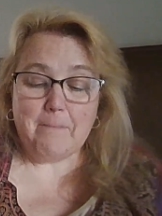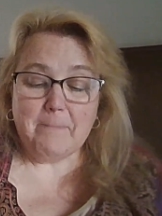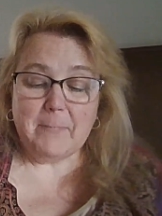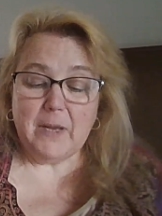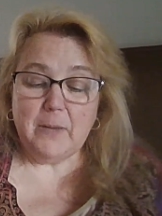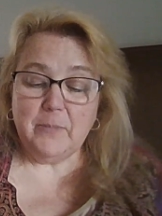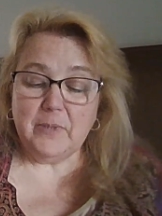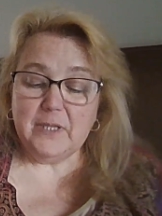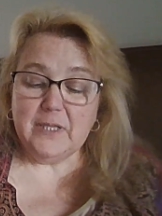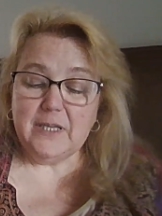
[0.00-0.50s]

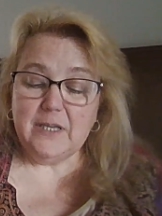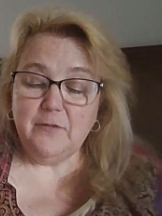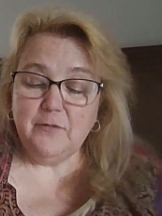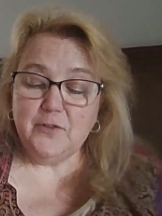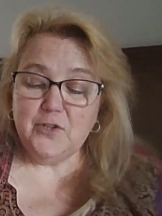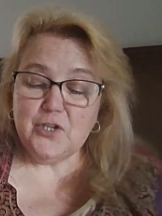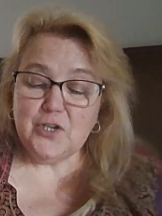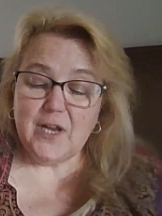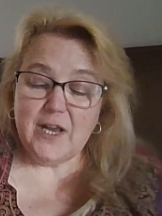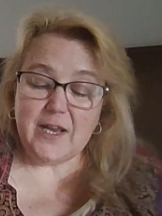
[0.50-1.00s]
my
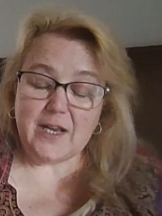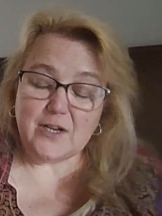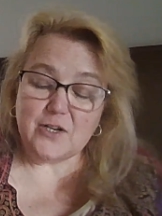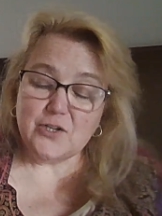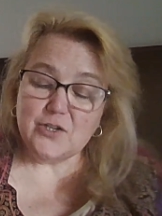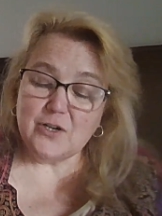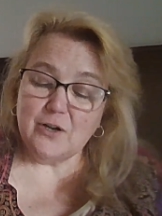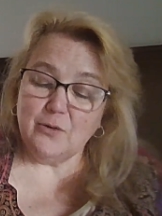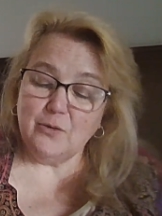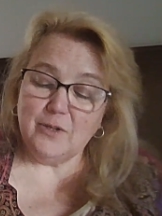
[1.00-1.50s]
belief
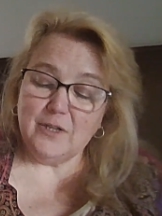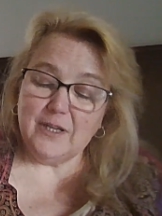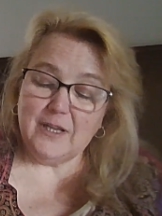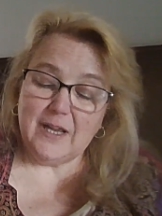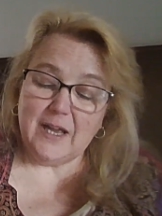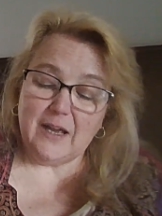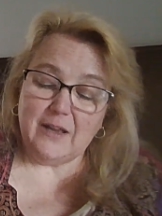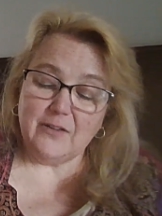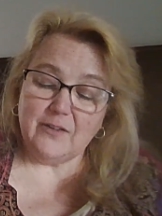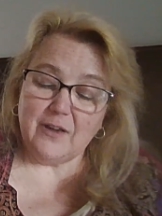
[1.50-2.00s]
changed
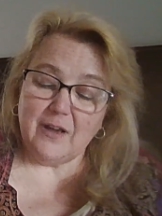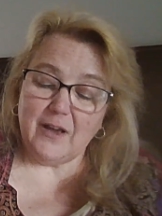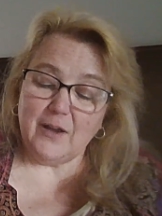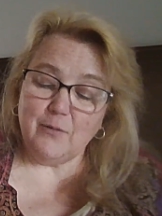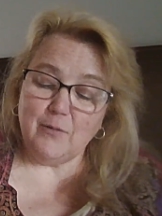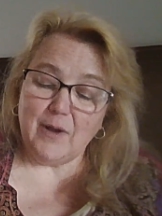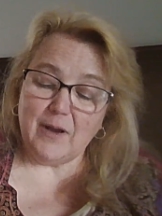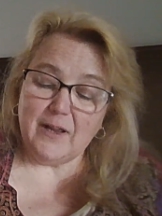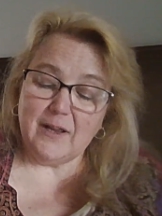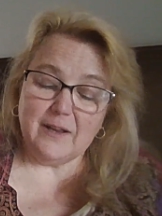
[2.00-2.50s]
only as I
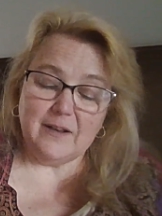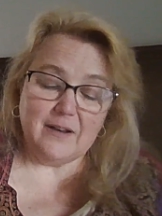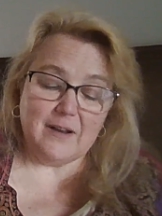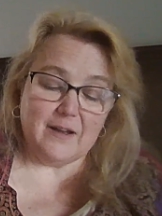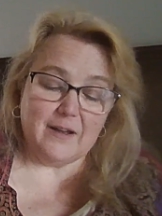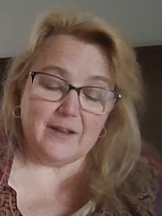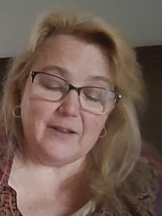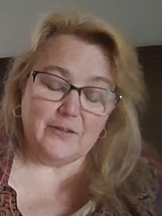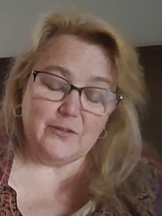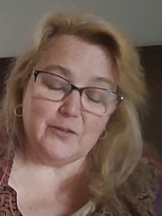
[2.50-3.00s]

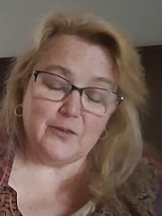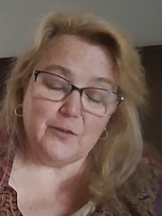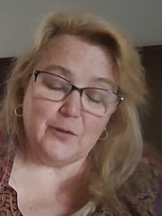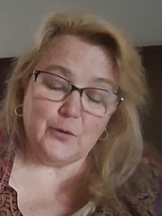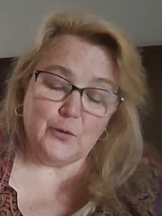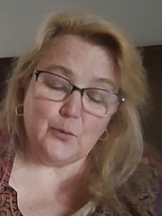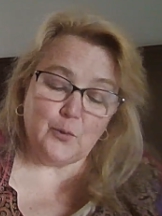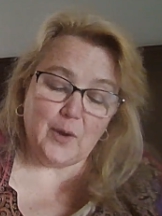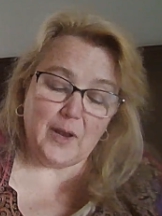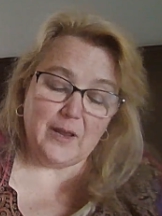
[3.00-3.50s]
recognized the
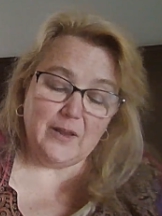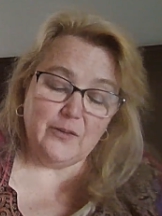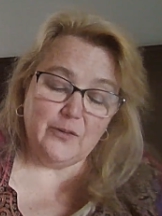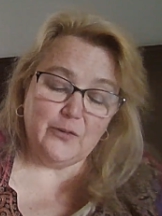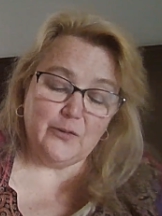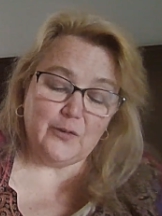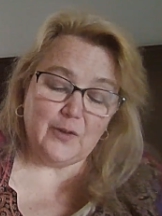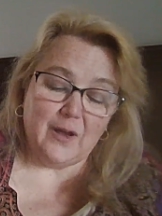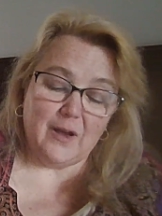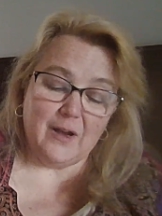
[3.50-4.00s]

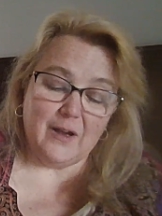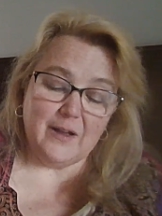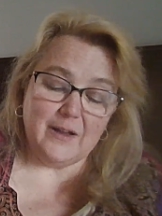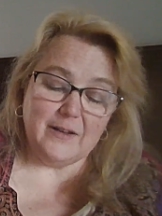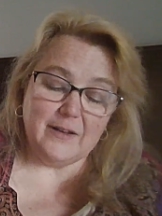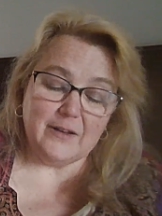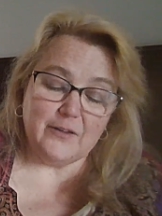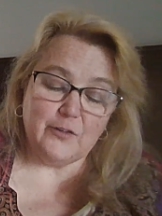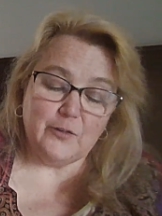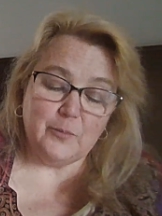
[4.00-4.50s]
grace
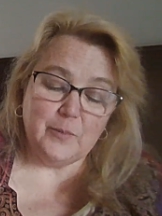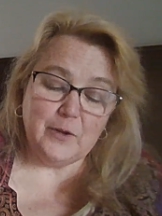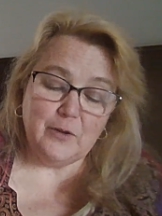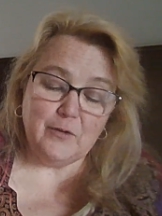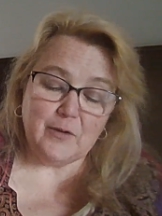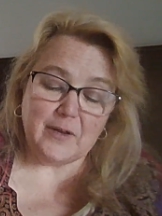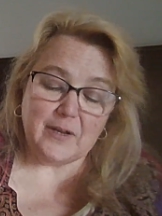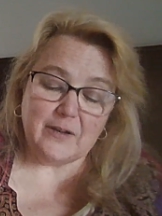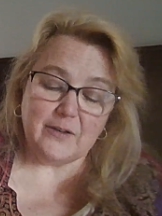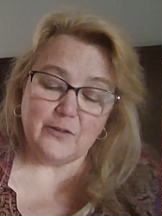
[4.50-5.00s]
I'd
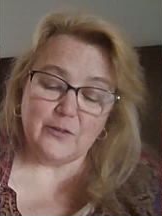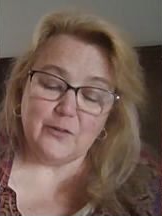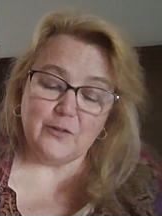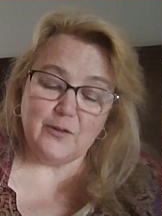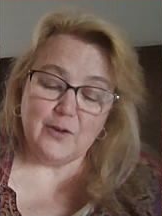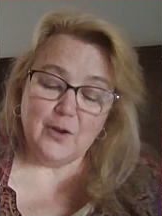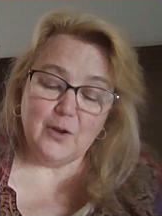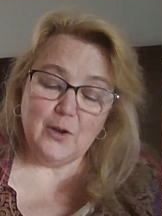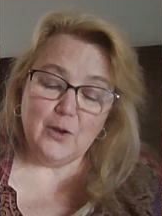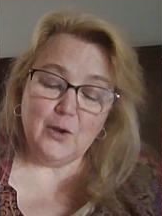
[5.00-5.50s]

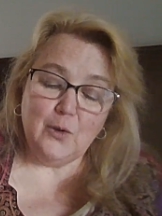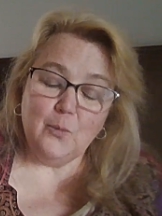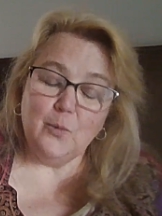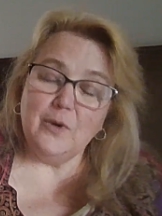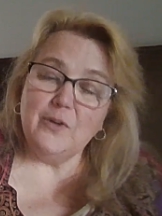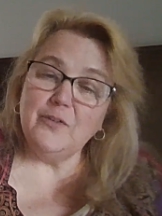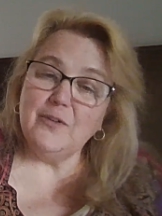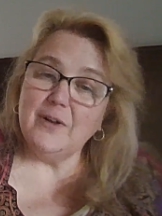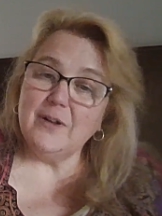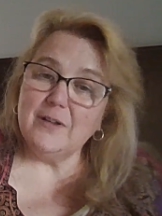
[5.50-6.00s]
experienced
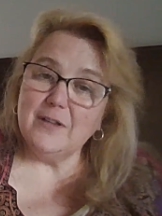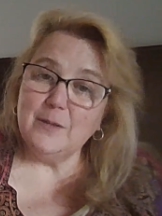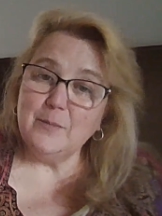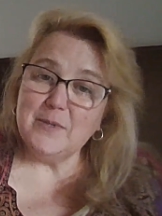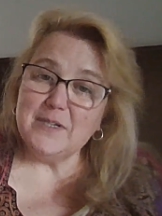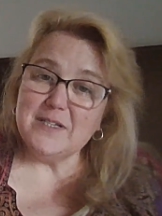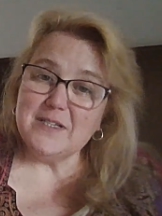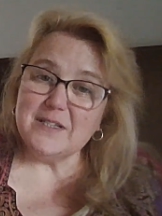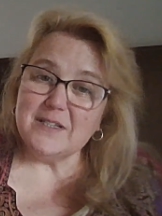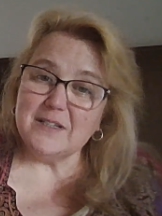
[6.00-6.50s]
was not
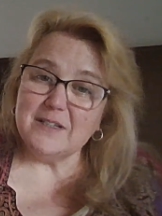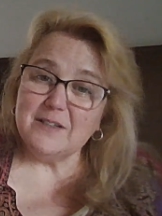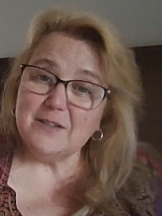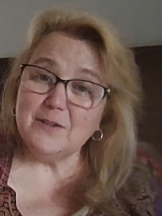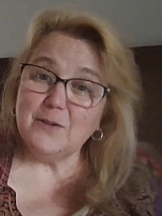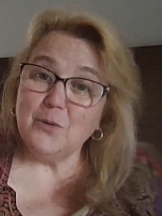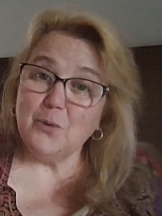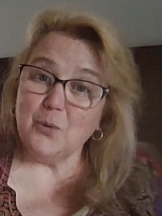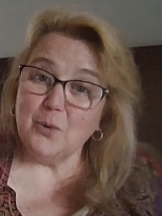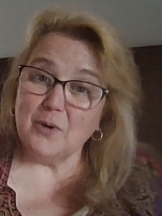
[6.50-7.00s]

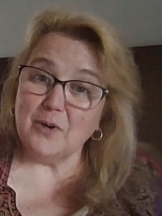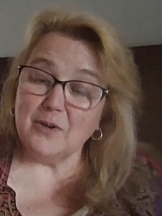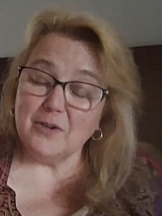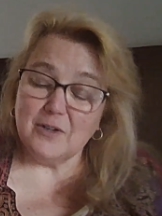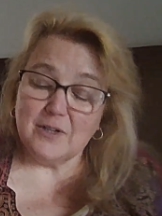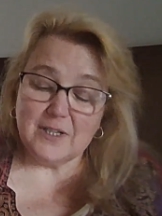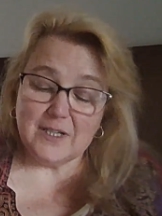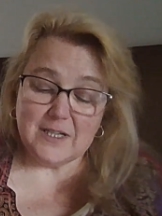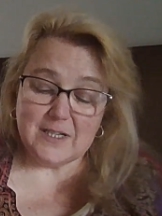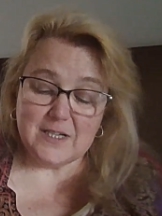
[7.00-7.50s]
limited
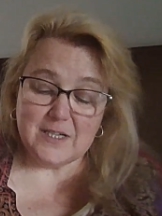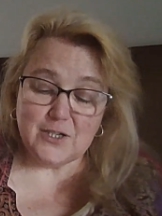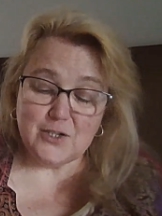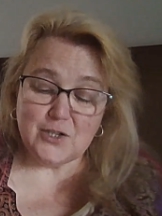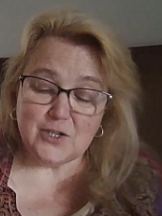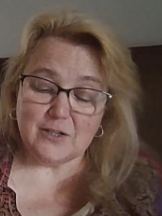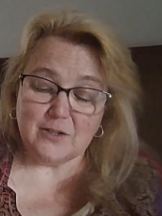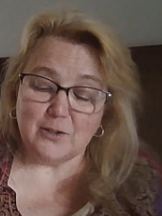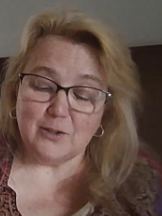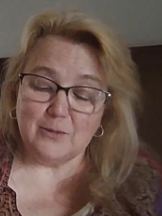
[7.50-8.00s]
or
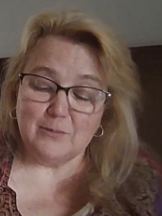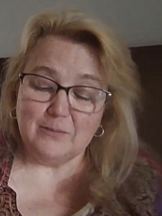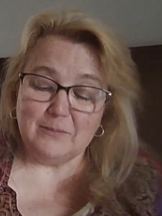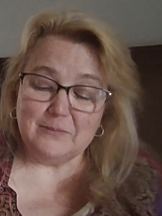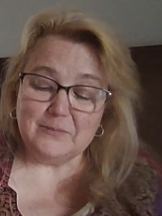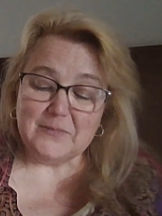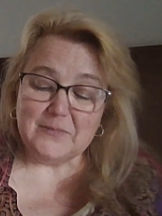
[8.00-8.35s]
conditional.